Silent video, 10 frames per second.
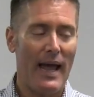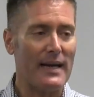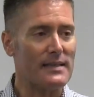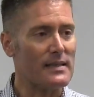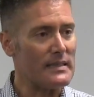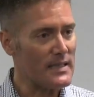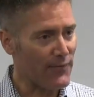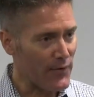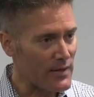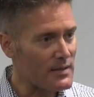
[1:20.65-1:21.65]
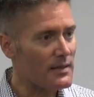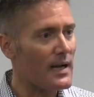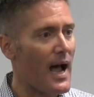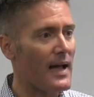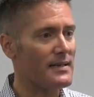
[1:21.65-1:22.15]
And it's a different
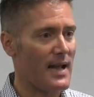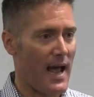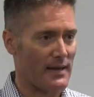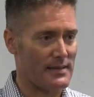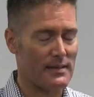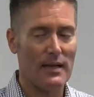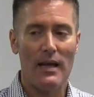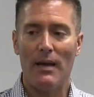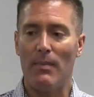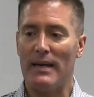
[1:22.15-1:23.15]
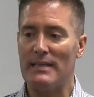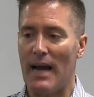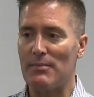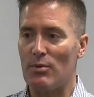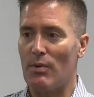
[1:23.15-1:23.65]
context. Many
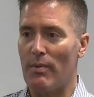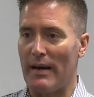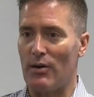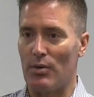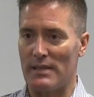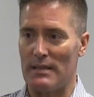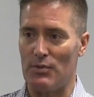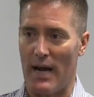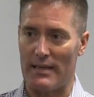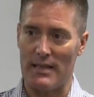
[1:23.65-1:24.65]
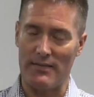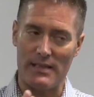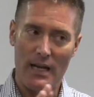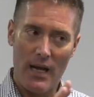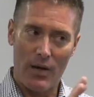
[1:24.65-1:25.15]
times when we write goals and
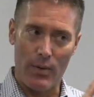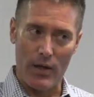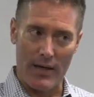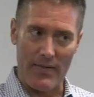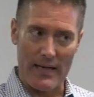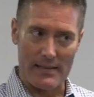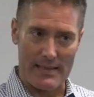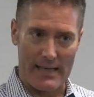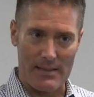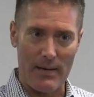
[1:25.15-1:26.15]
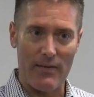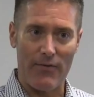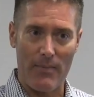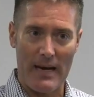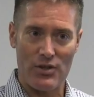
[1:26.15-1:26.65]
objectives, we look at the assessment
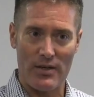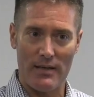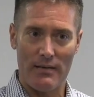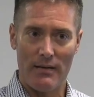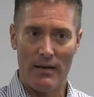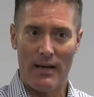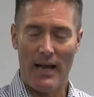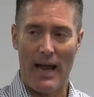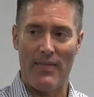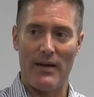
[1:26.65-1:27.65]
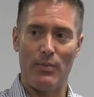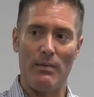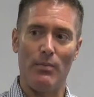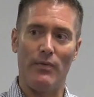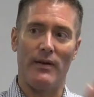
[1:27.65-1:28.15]
information and then we
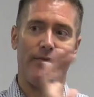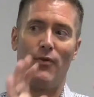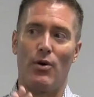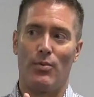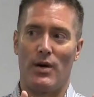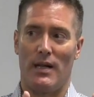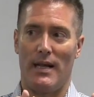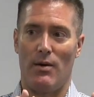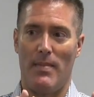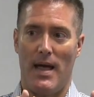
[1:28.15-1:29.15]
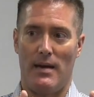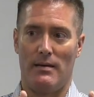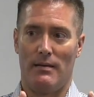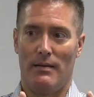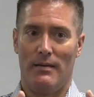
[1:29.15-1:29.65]
move it forward a little bit
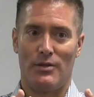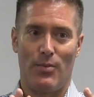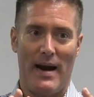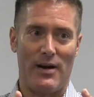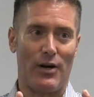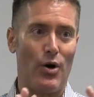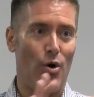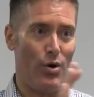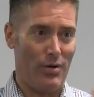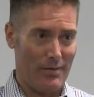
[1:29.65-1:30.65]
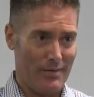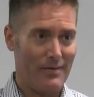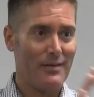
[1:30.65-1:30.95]
to write our goal.